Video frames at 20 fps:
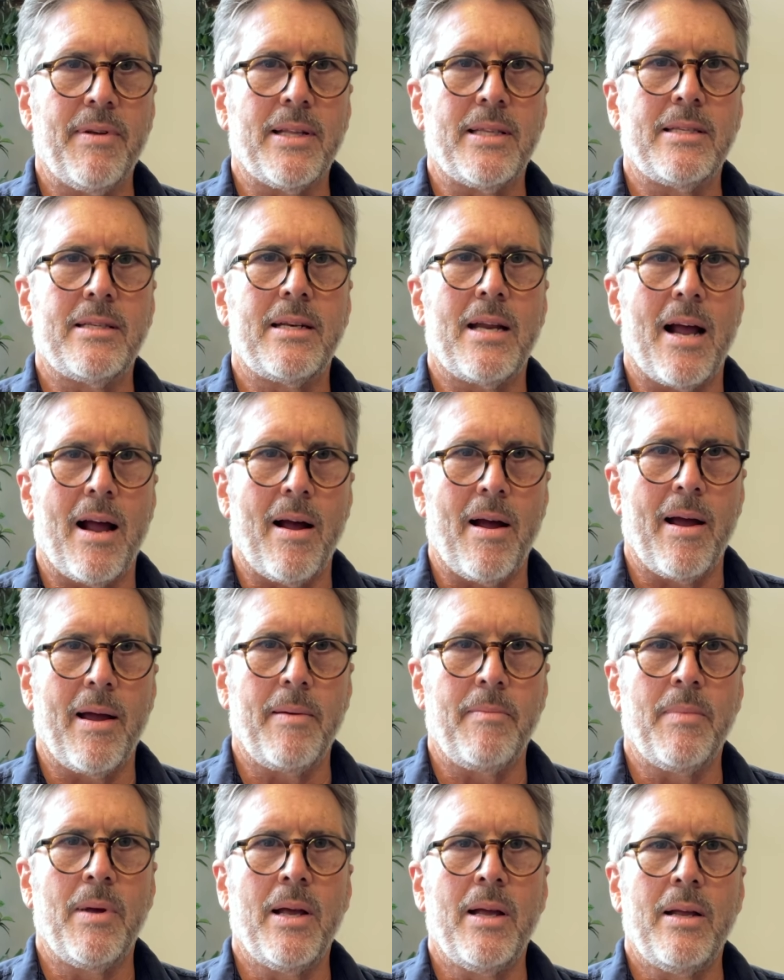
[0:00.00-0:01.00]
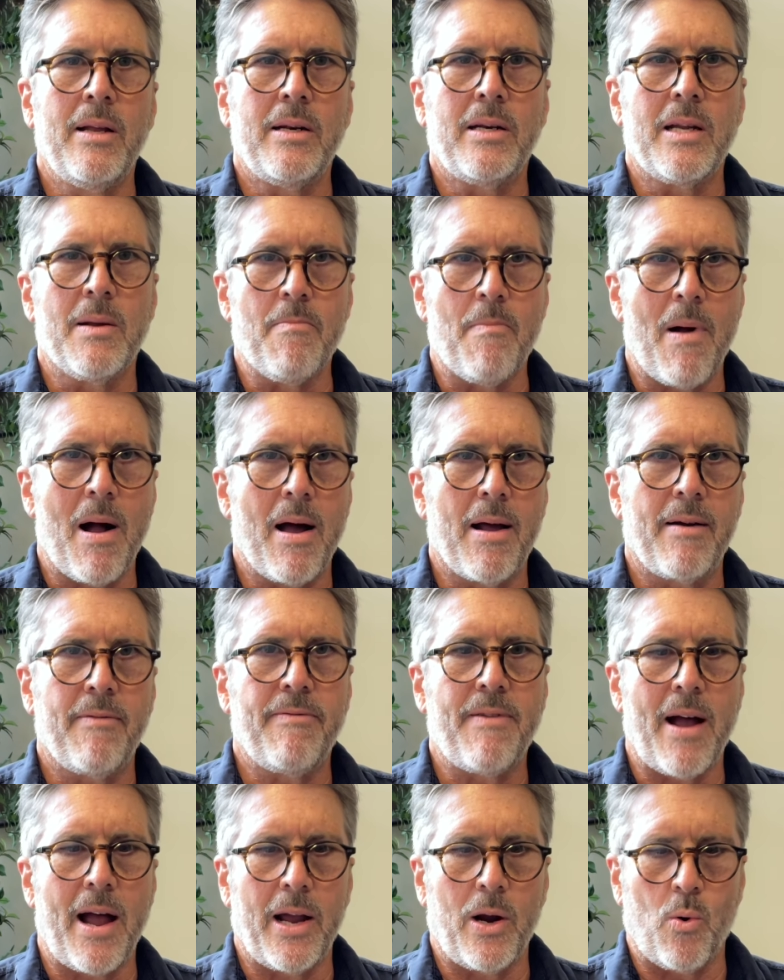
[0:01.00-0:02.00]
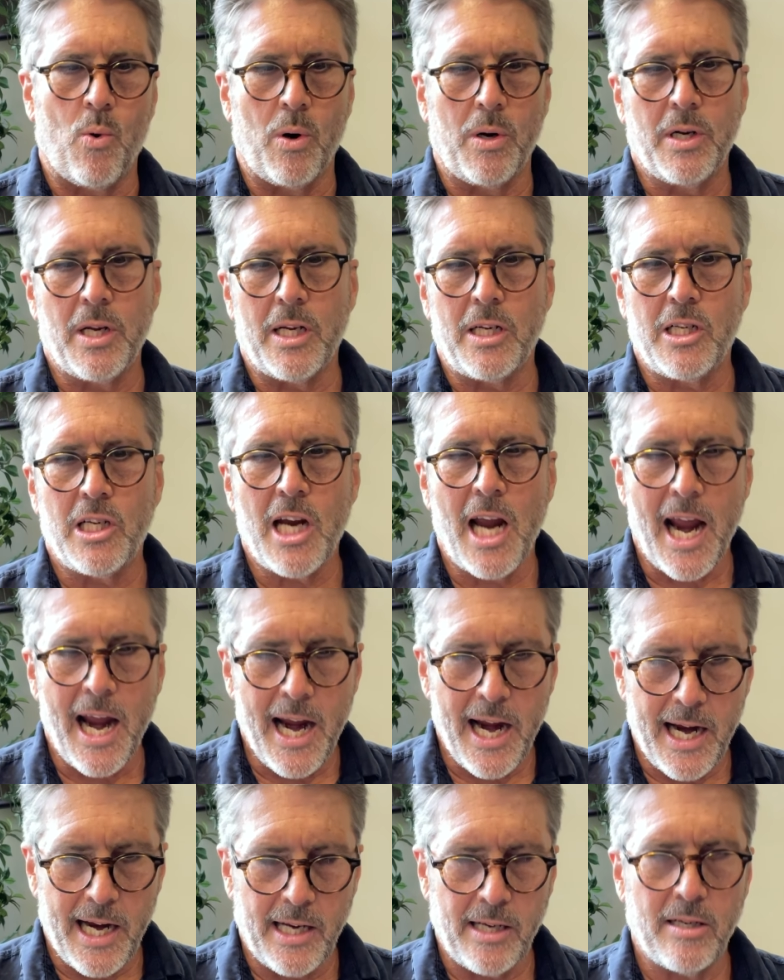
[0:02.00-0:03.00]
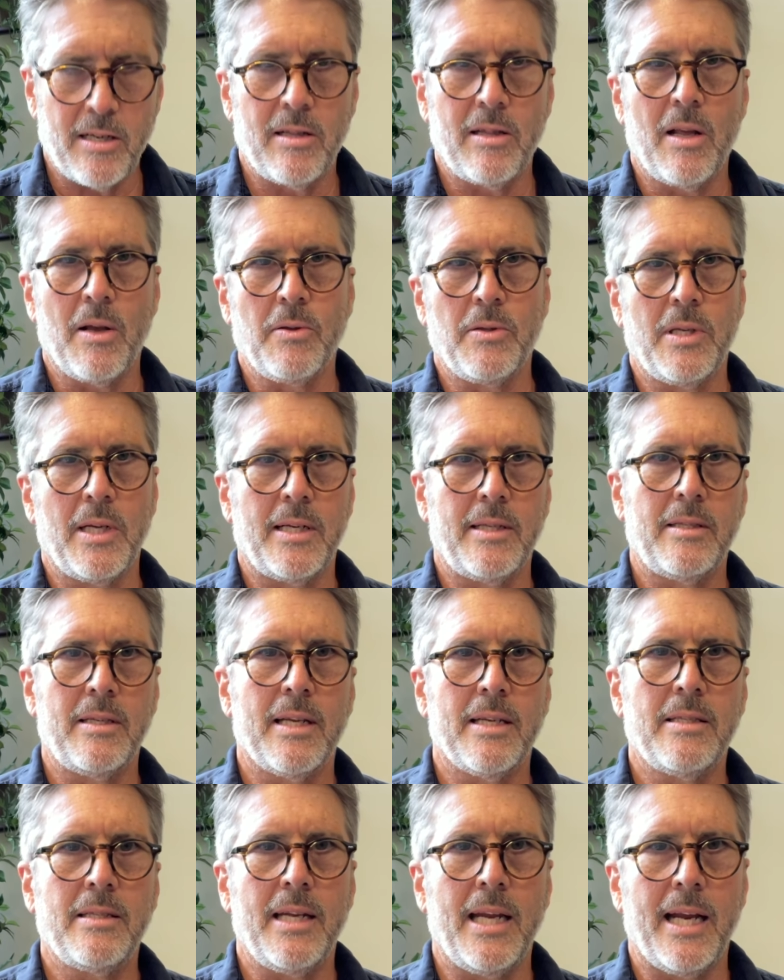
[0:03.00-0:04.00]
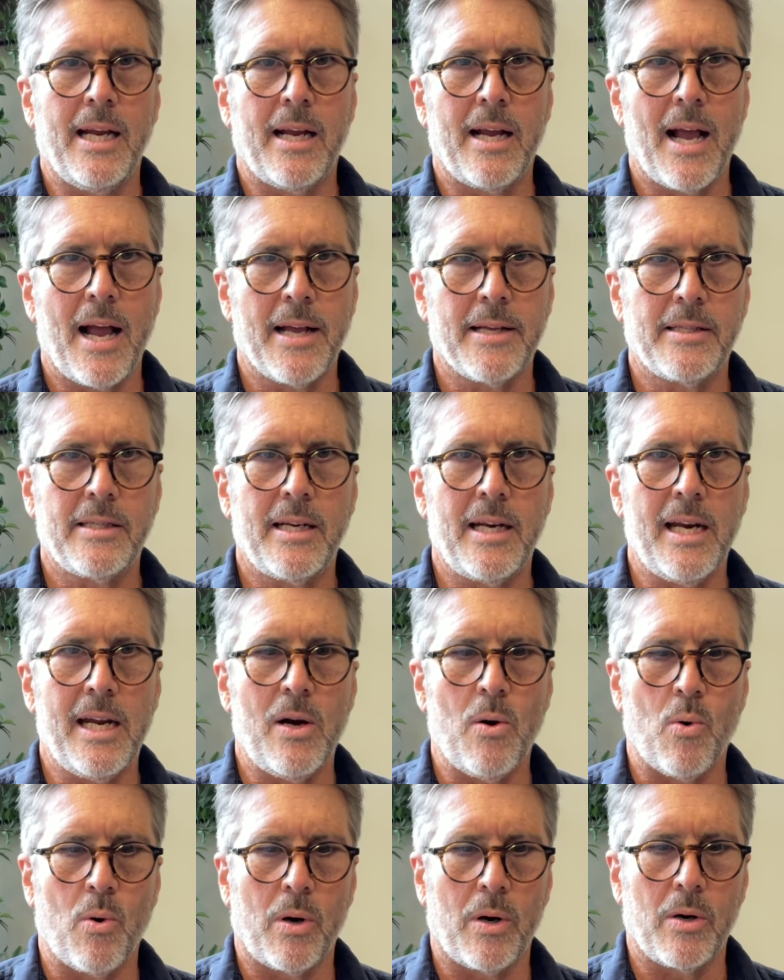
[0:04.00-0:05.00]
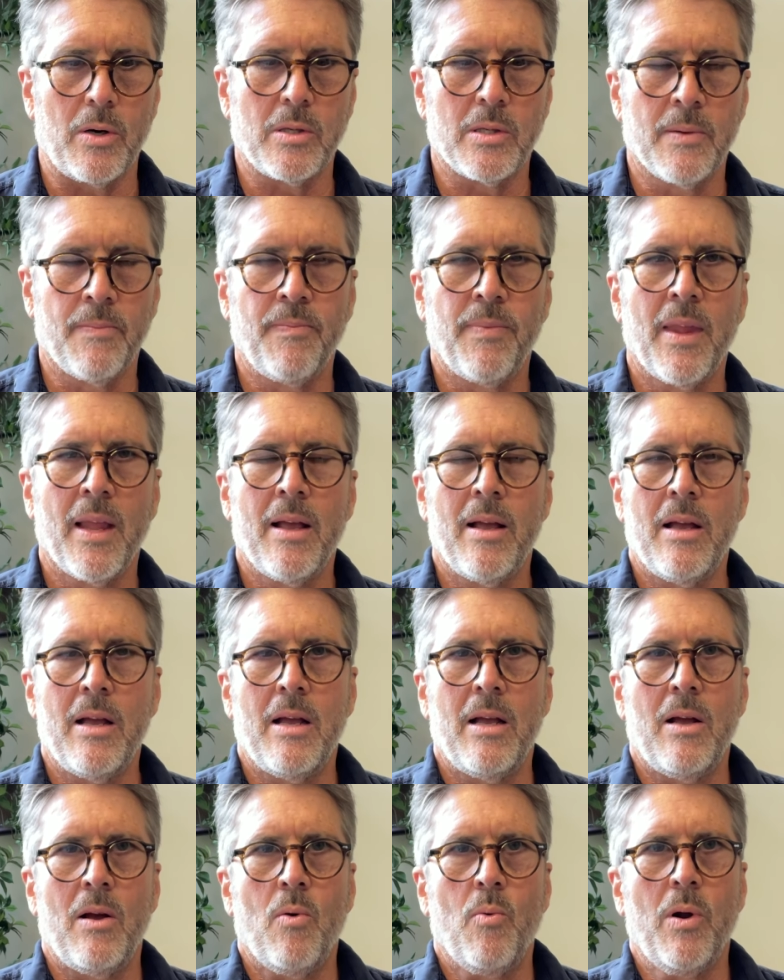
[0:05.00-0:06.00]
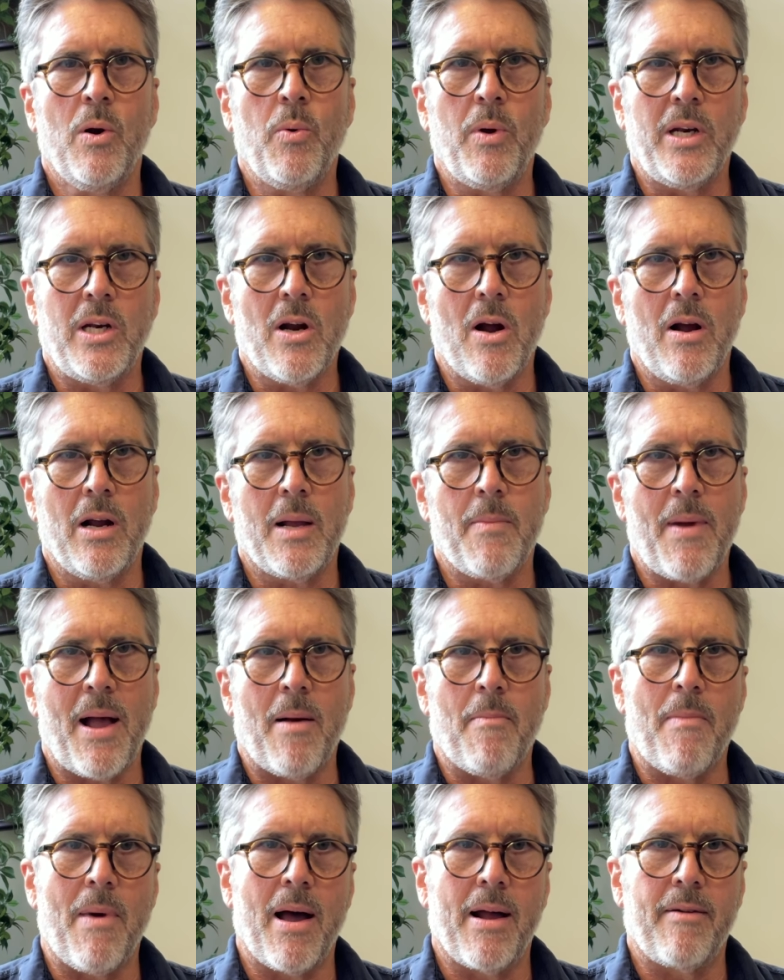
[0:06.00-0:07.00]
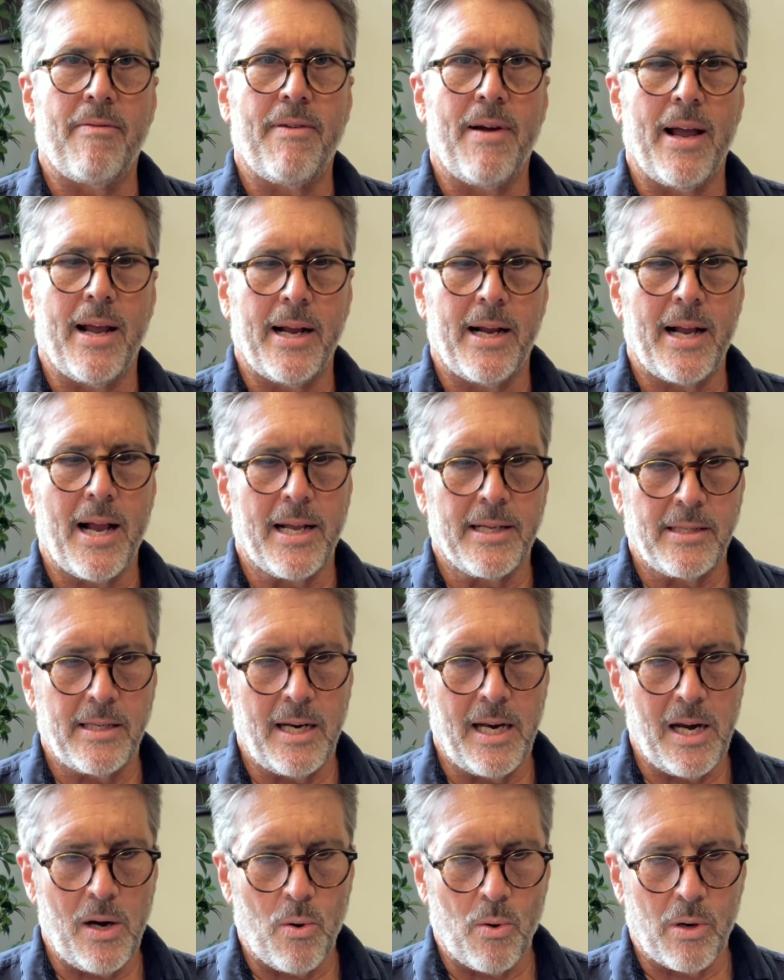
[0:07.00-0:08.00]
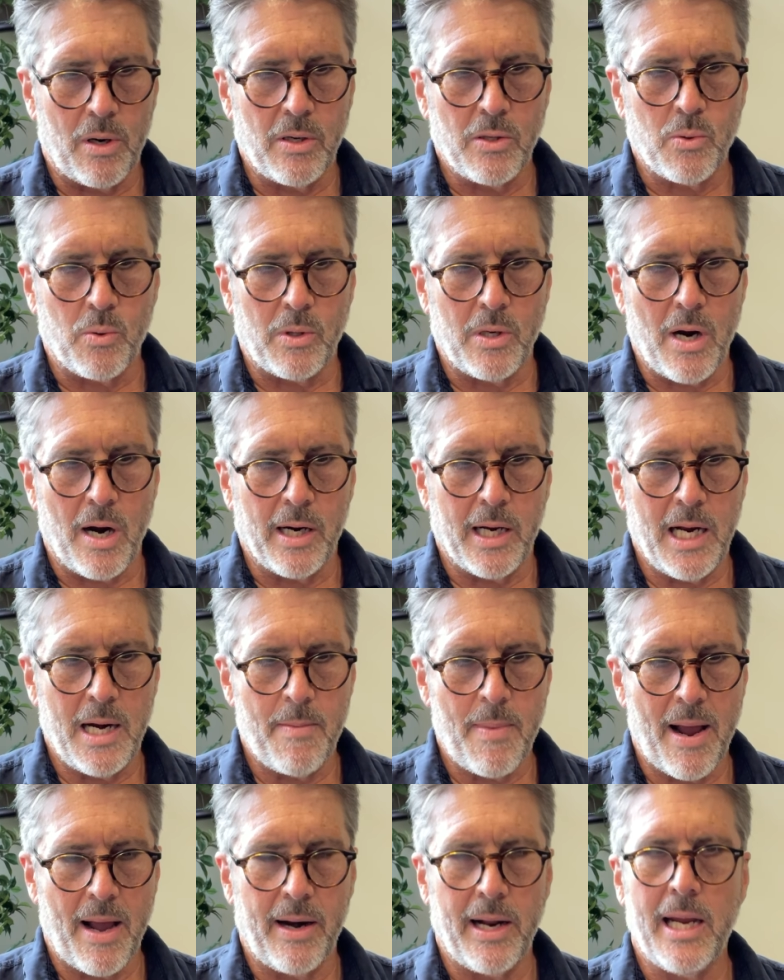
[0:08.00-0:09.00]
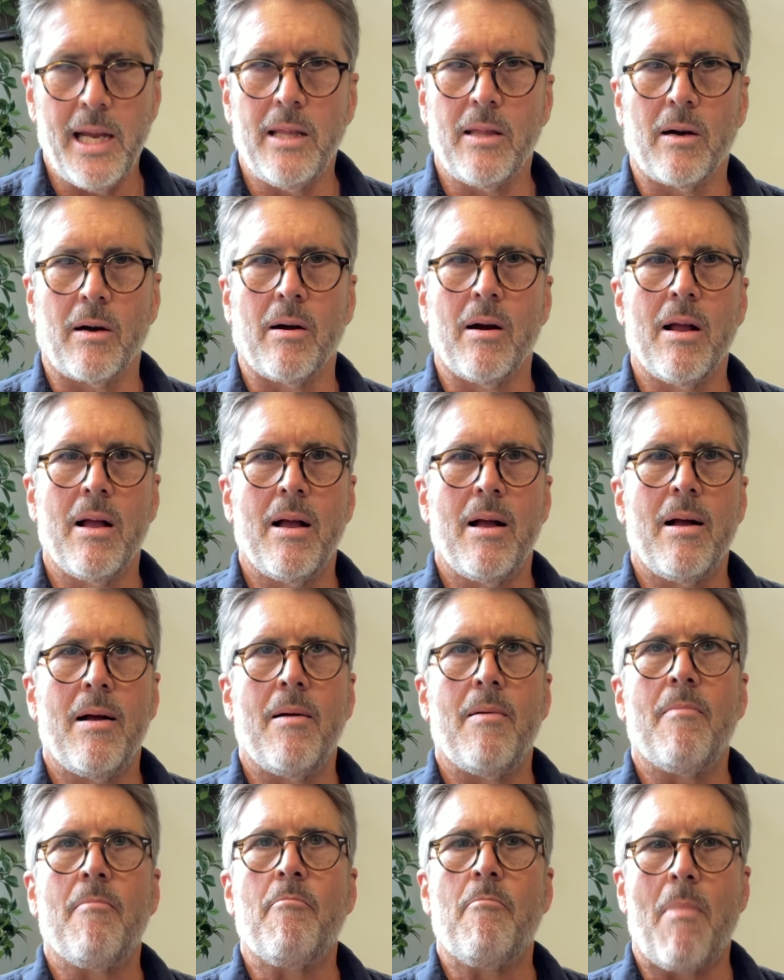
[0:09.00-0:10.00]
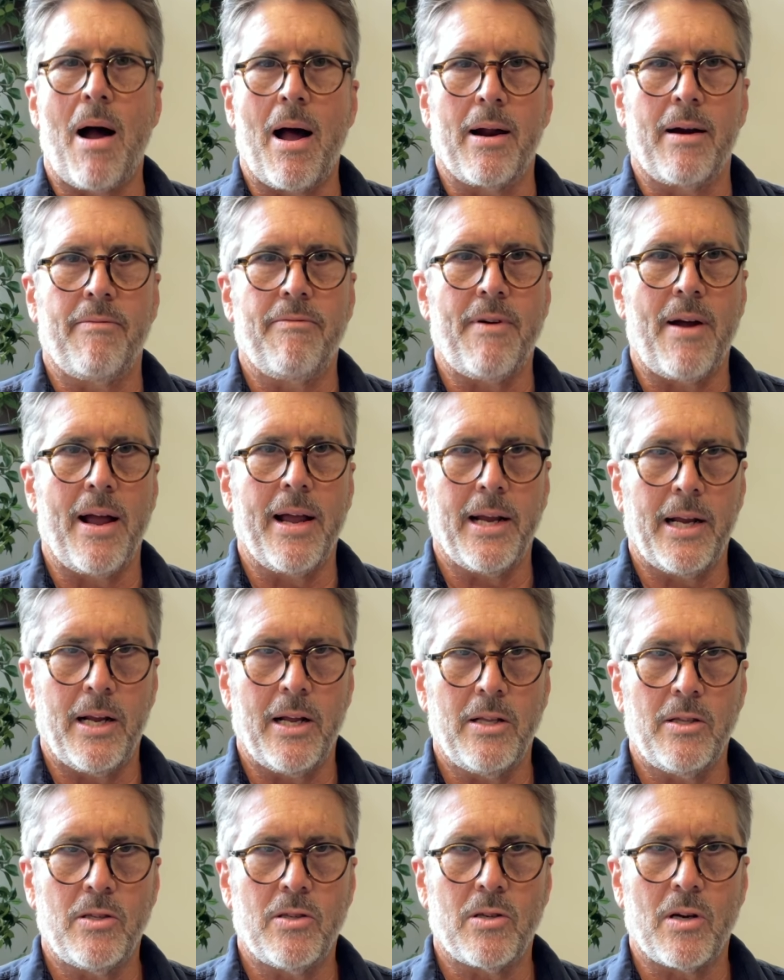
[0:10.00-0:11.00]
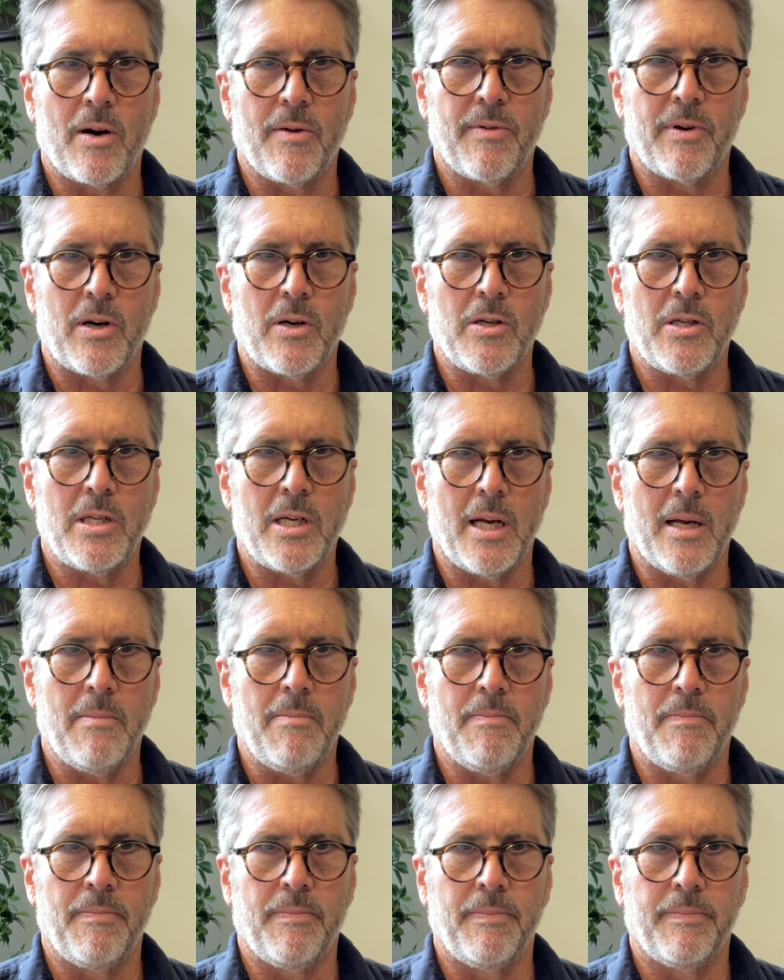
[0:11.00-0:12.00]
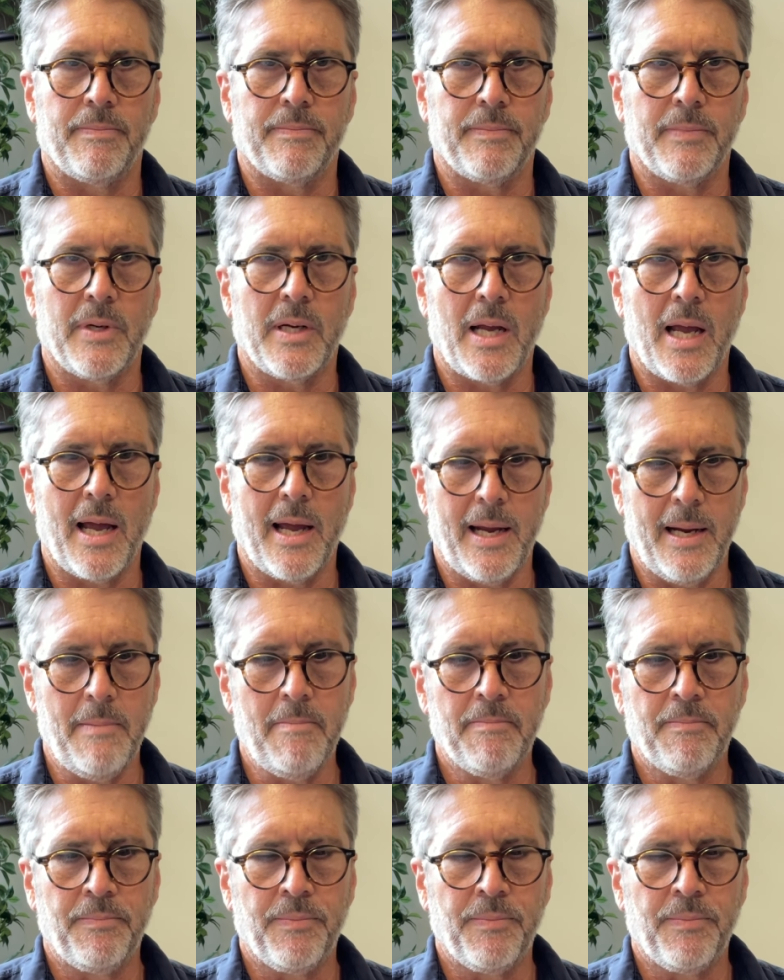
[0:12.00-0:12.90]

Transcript: it's time to modify or to change those existing custody orders. When we talk about modifying custody orders, we're talking about either modifying conservatorship, okay,